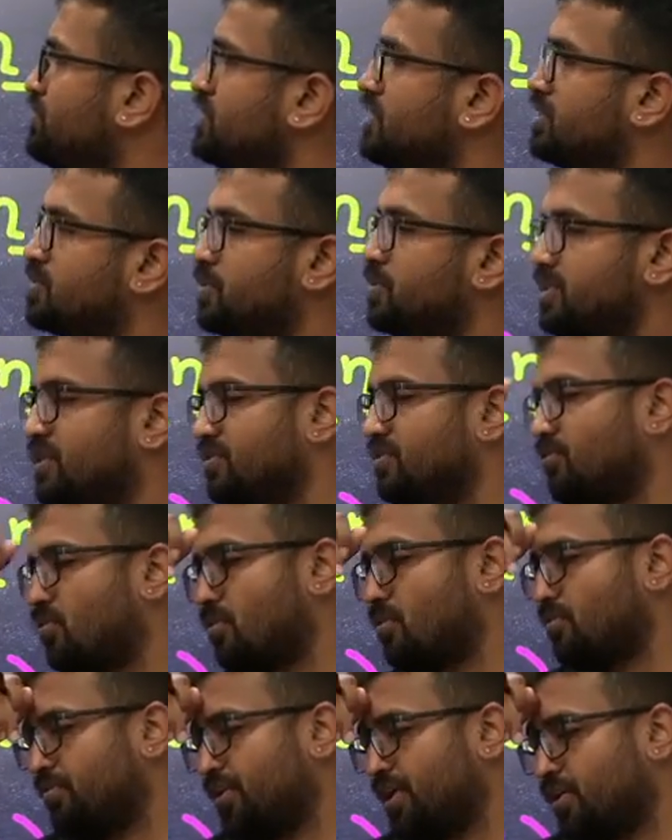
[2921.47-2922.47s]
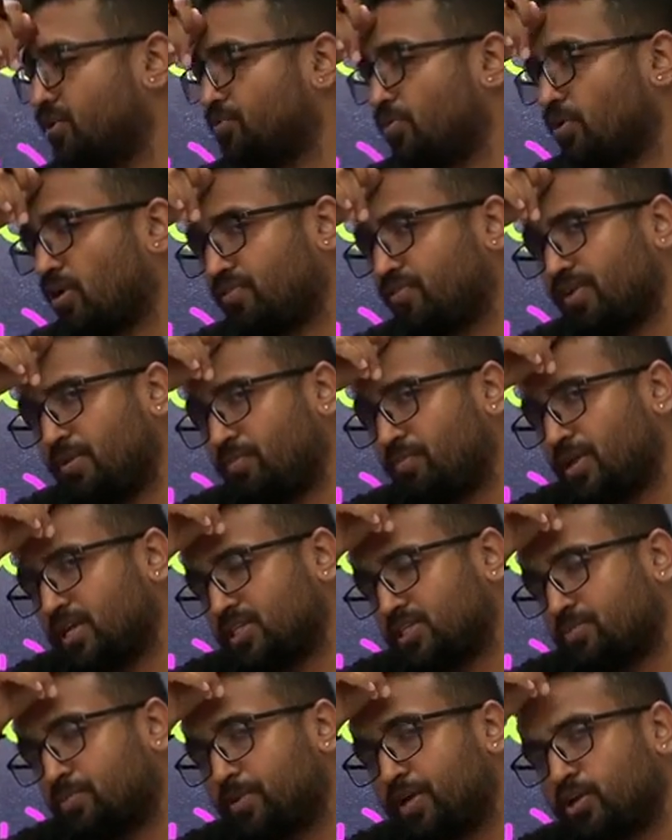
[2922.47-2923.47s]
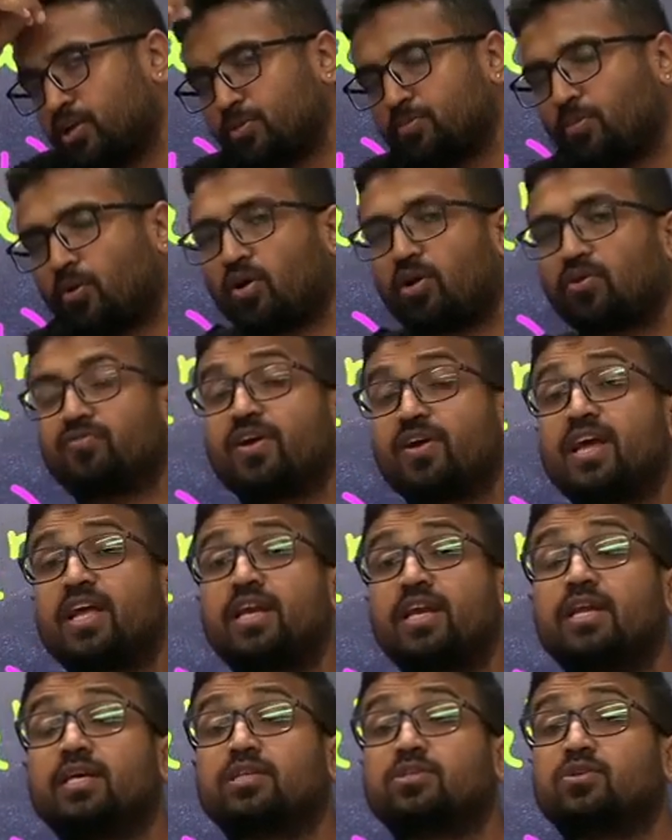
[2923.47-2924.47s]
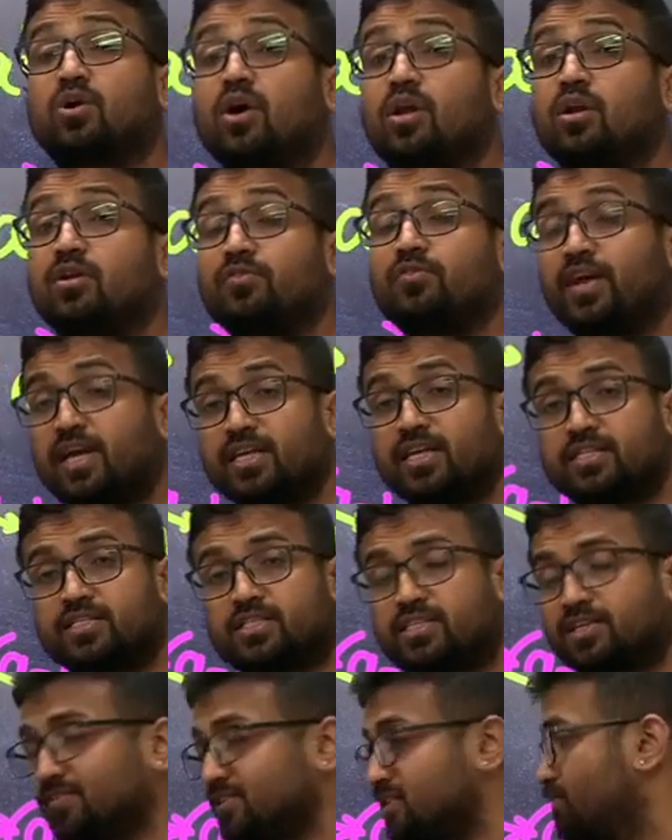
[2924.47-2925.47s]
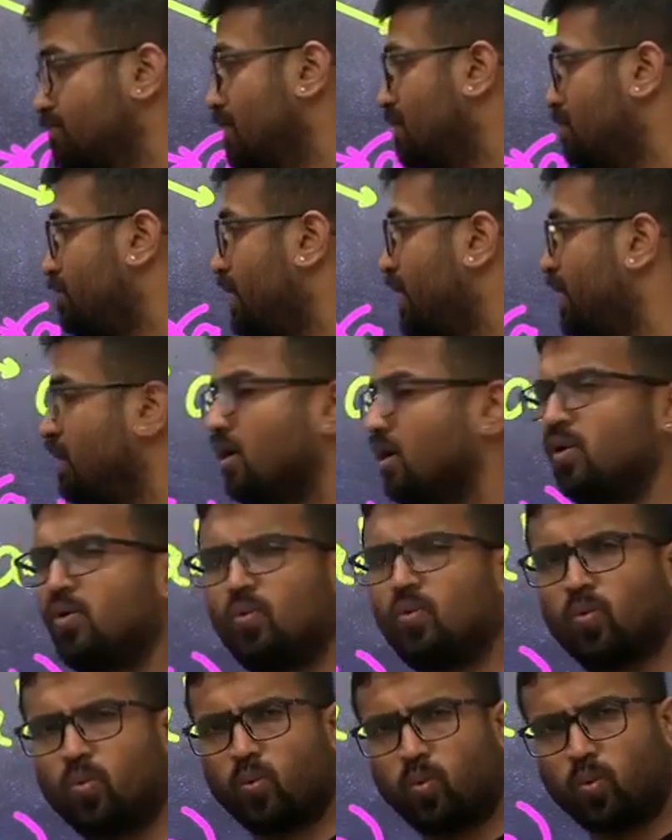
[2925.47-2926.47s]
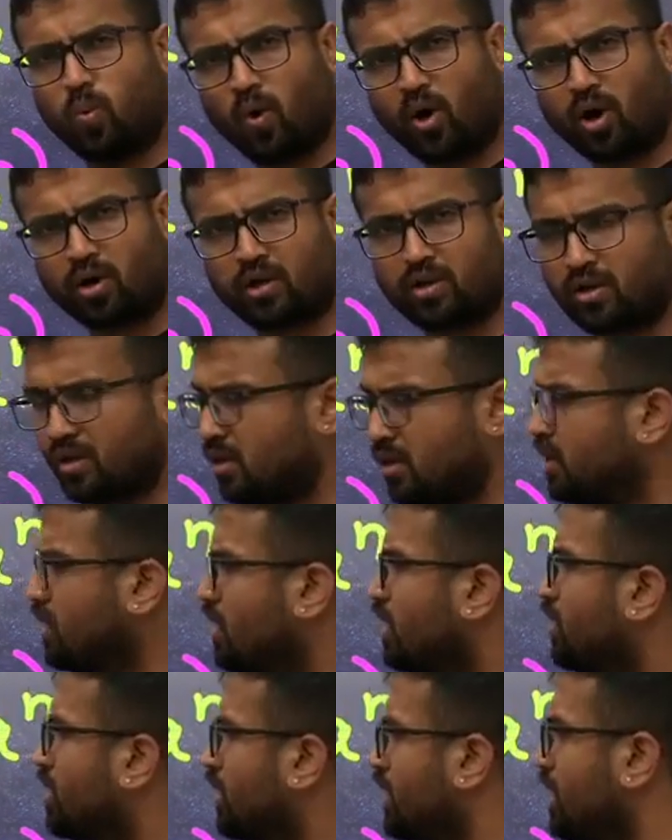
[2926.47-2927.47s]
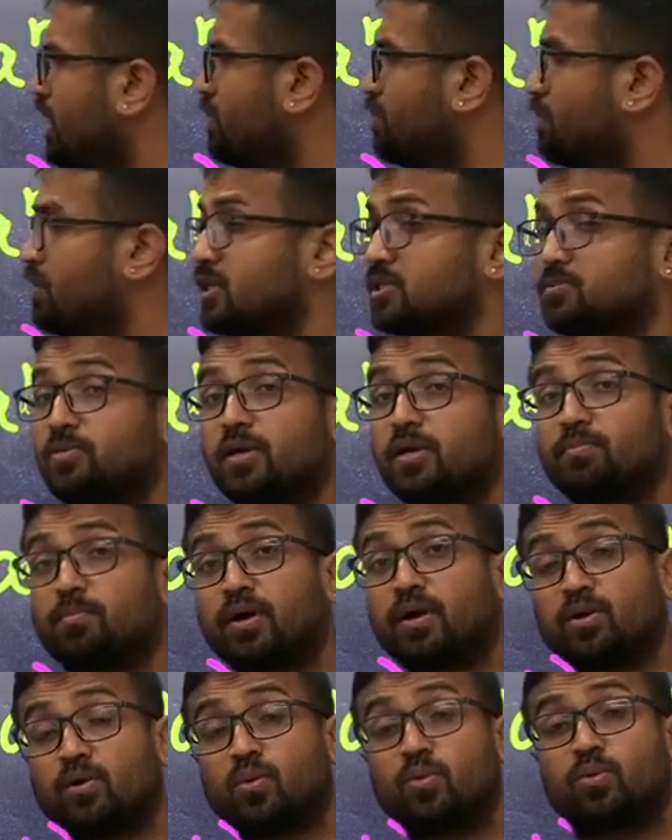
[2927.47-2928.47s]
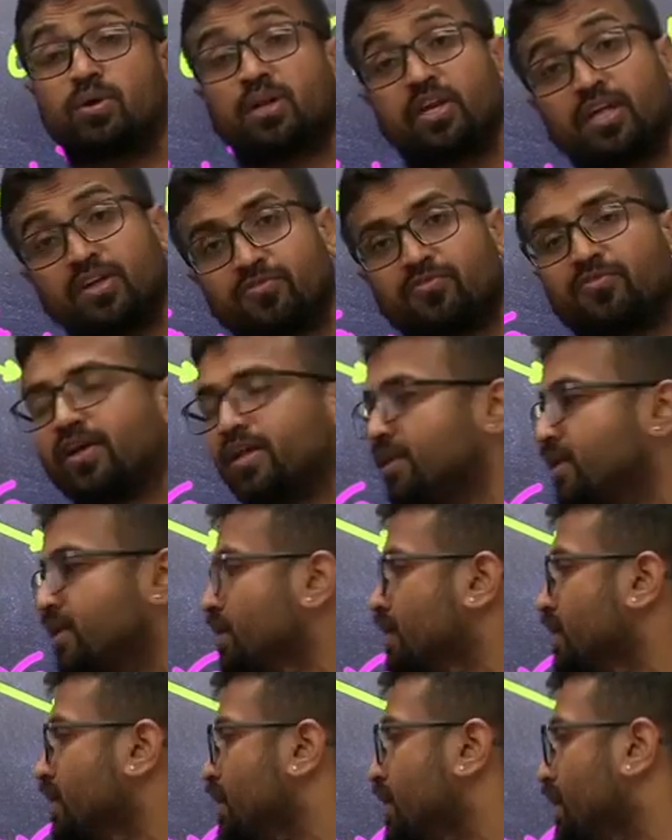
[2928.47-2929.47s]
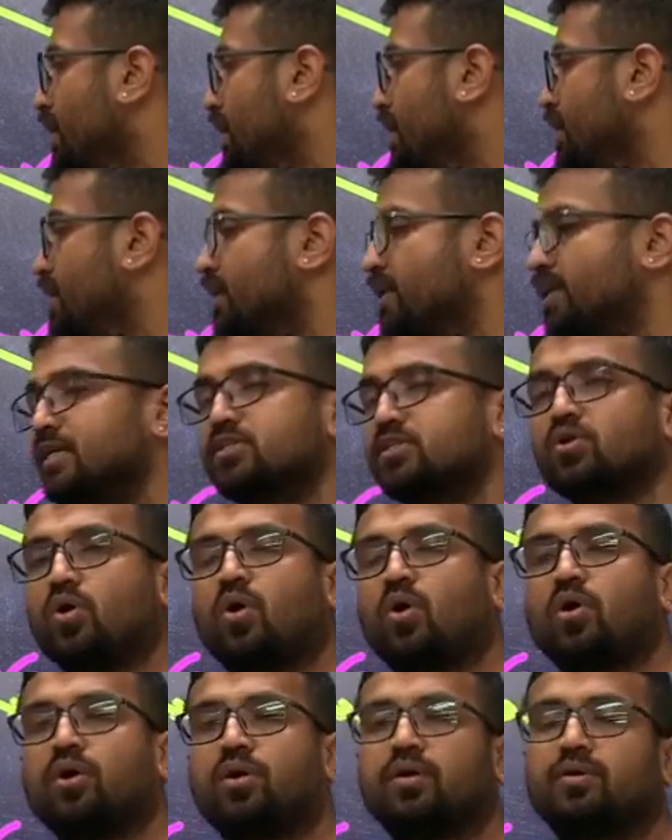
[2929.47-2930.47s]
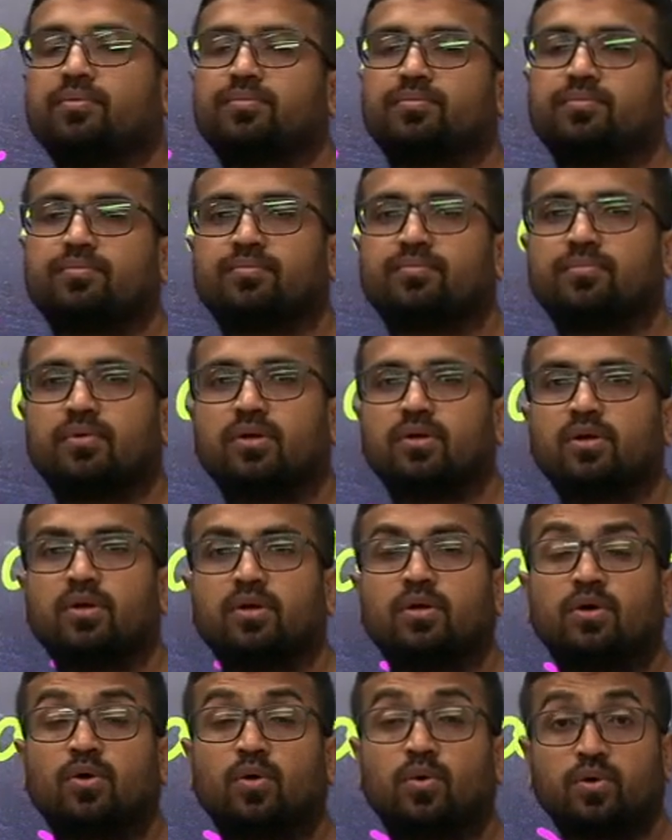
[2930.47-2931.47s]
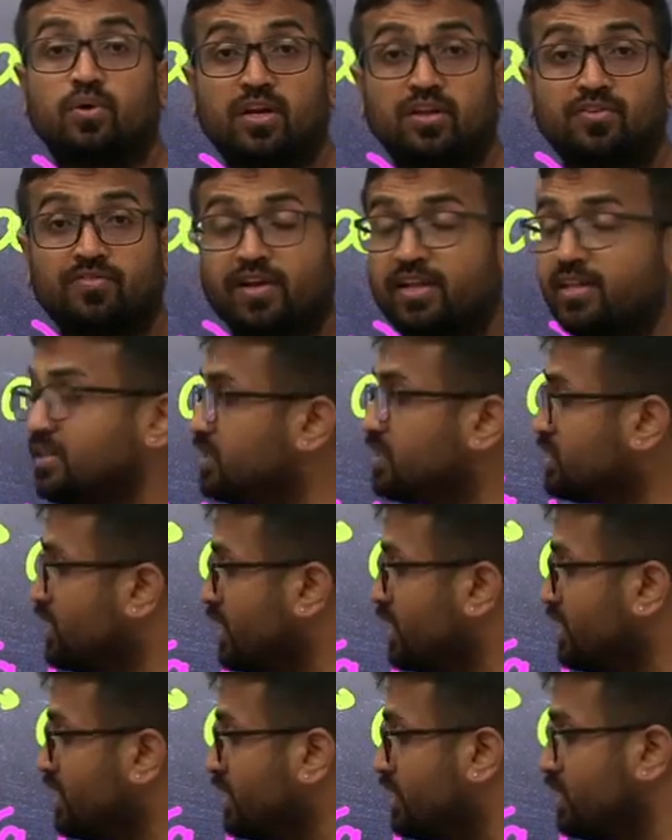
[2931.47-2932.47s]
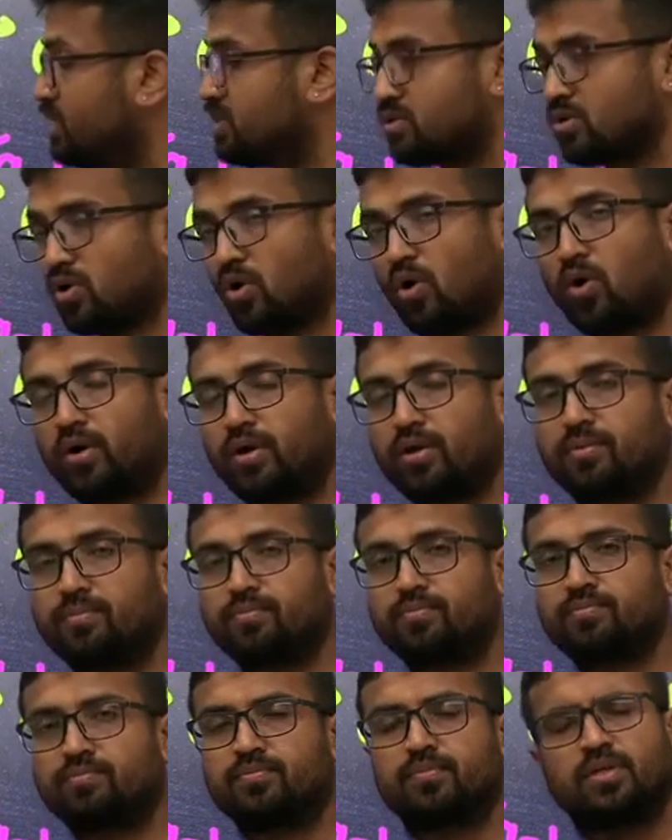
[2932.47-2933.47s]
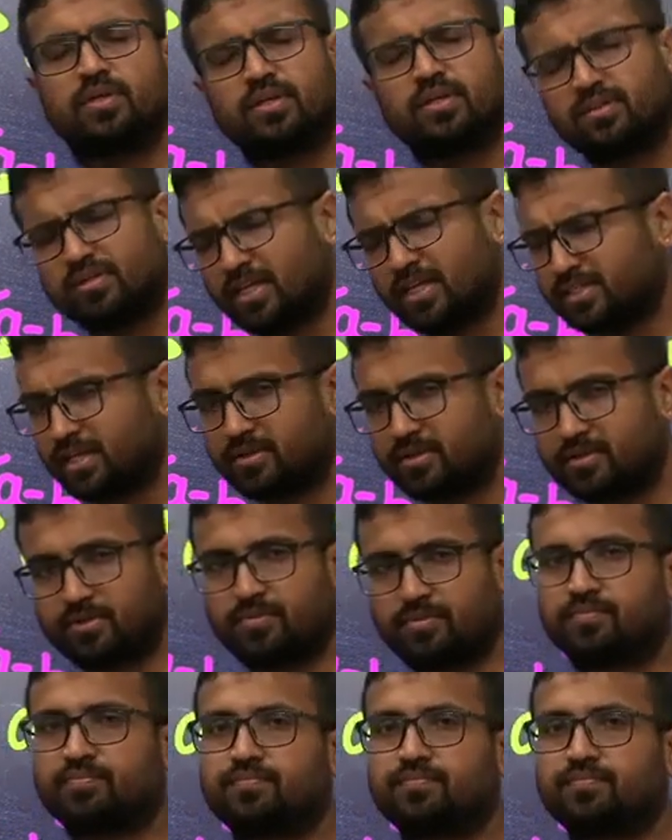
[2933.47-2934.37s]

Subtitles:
which is present in the form of a to the power of n plus b to the power of n is always divisible by what? A plus b, but only when n is odd. Only when this n is odd. That's it.